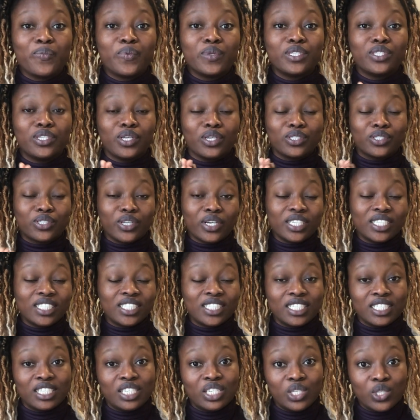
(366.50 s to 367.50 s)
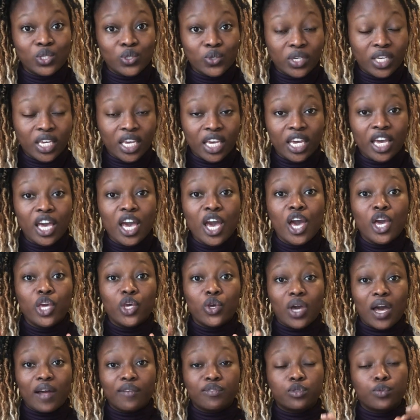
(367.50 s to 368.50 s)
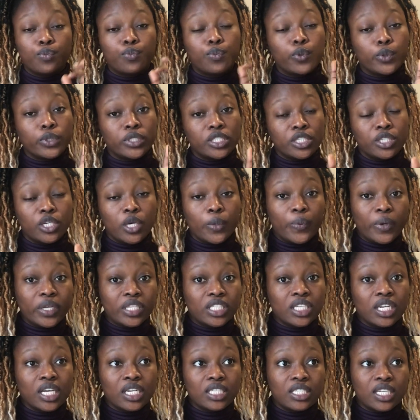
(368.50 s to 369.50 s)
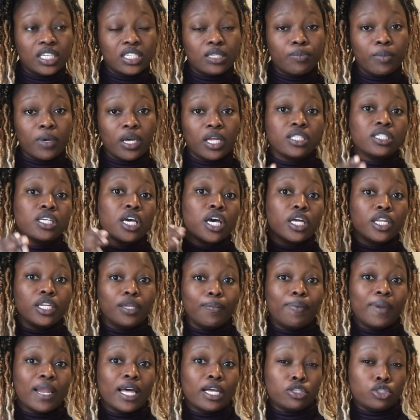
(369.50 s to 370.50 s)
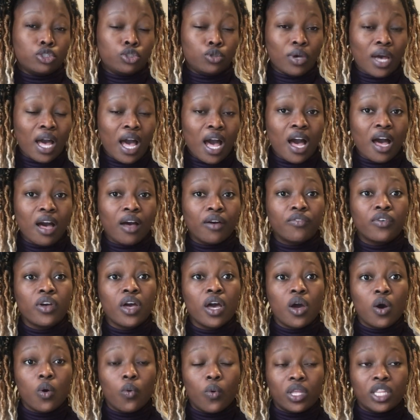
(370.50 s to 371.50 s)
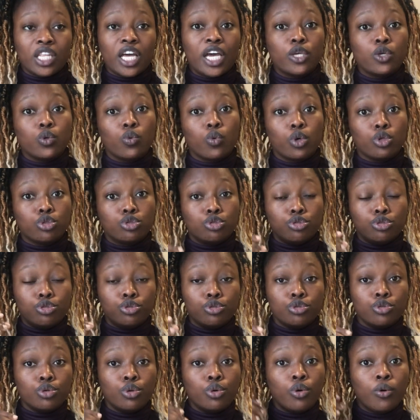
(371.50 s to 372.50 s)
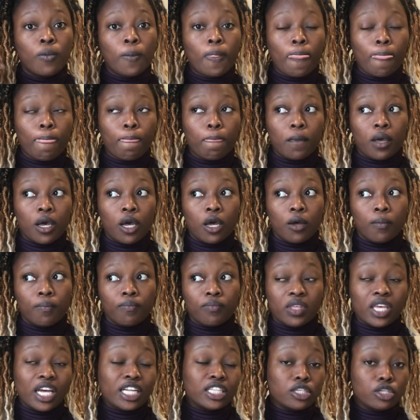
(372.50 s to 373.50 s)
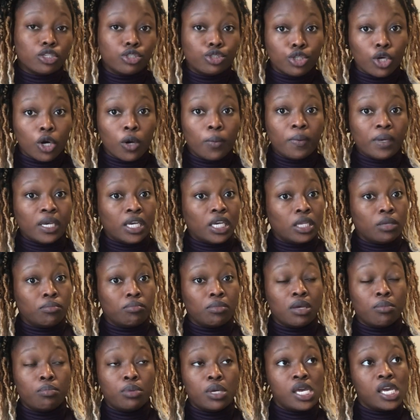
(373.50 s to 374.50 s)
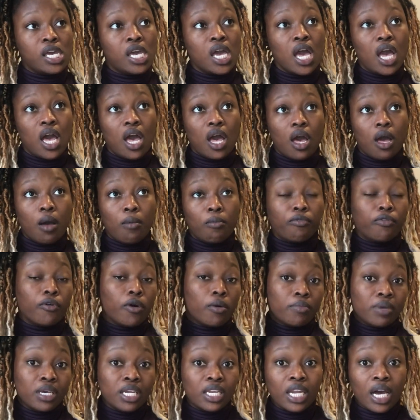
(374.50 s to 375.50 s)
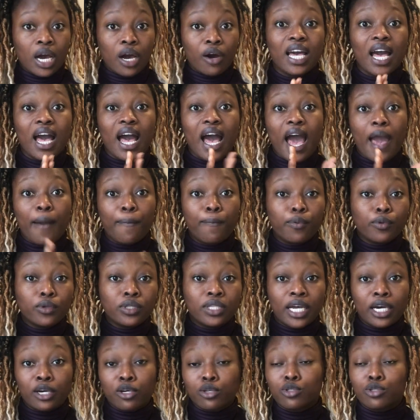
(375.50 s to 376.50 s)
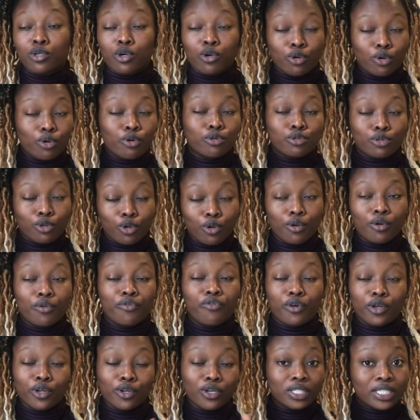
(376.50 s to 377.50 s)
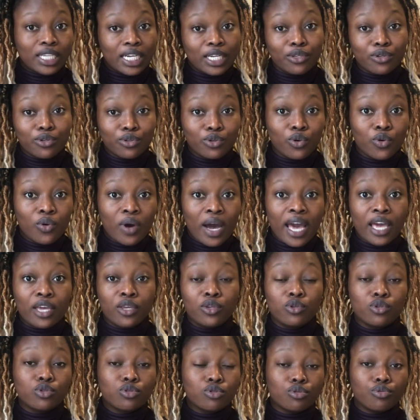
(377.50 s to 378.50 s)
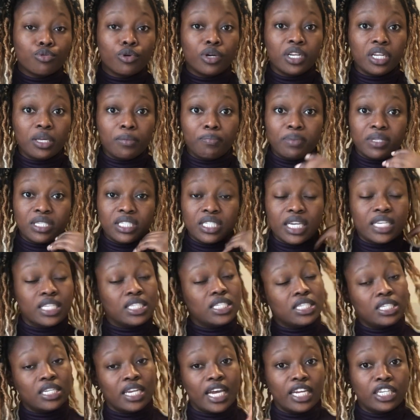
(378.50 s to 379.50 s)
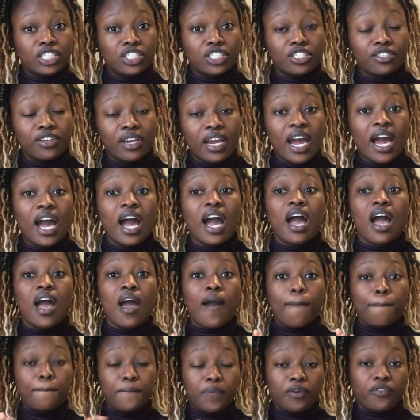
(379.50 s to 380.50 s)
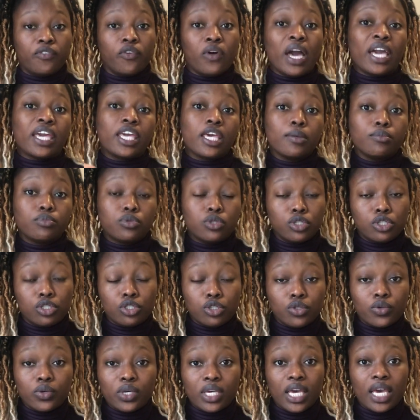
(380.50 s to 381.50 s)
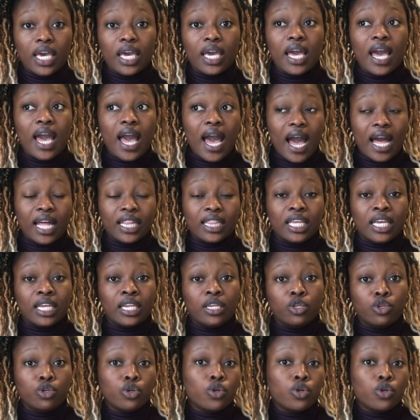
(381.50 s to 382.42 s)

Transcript: your studies in the UK, you have to put in your personal statement the plans you have, whether you want to, get a job in maybe, for me now, I put that, so for those that don't know, I used to run a business in Nigeria before I came to the UK, and then,